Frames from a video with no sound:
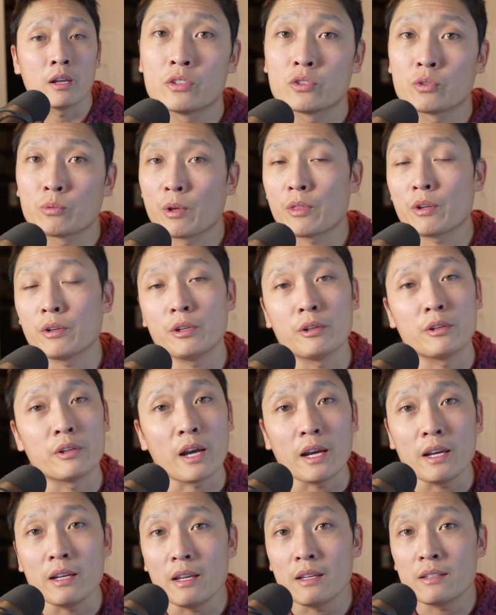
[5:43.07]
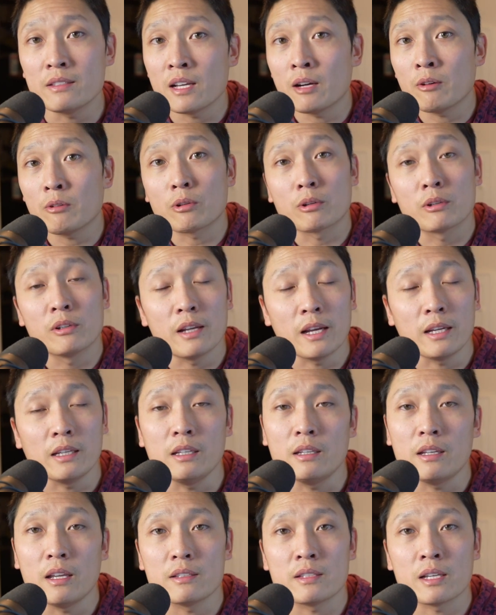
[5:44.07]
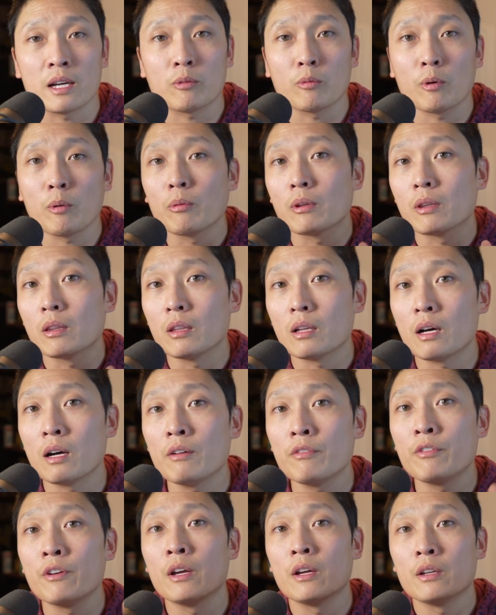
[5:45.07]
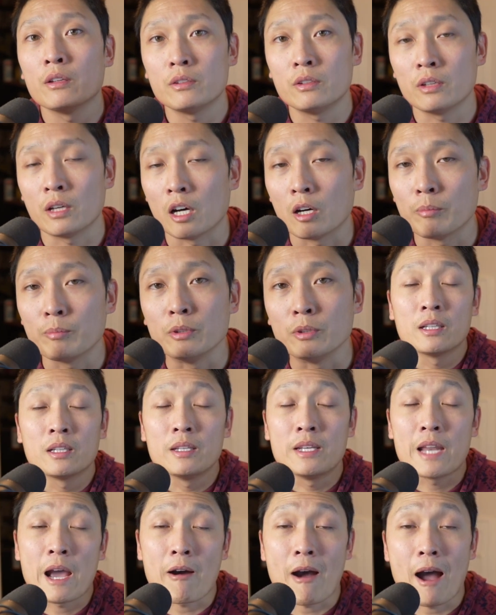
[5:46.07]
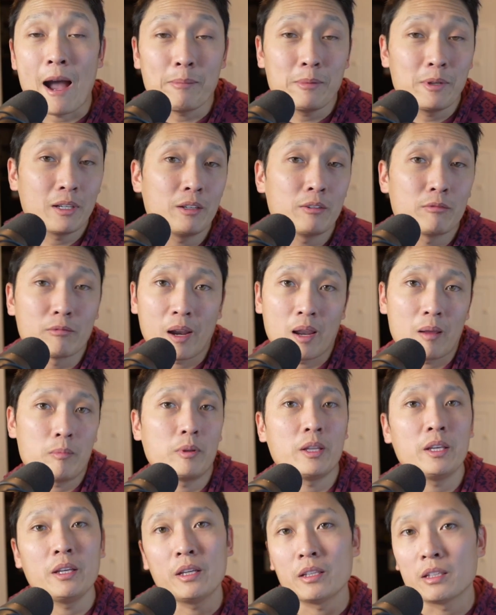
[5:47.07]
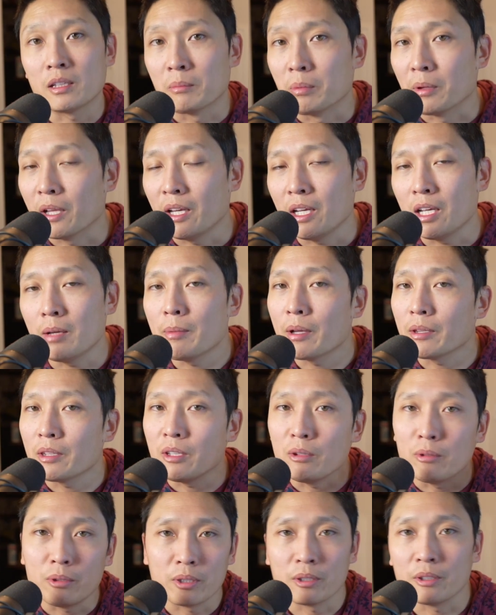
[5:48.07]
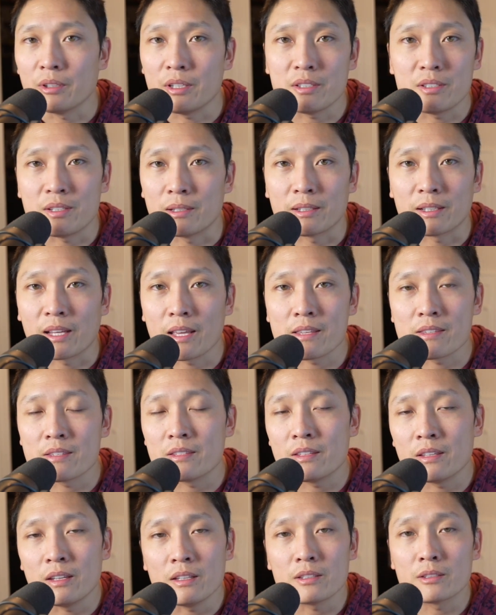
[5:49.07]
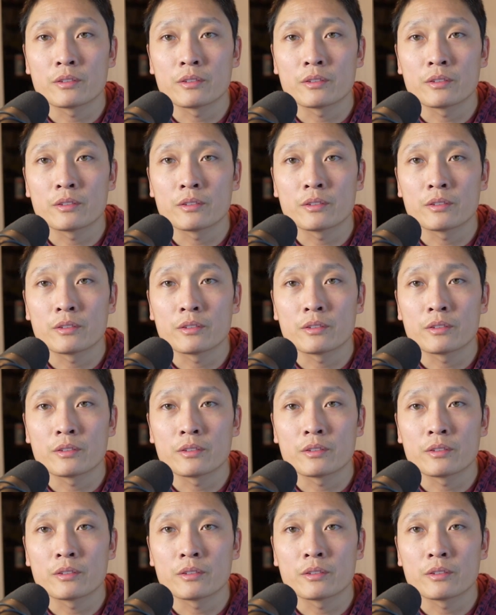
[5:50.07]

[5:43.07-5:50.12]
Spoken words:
So whether you're 9 days out or 90 days out, we would love to help Now, I'm done rambling and complaining about the utilities here in Kansas City.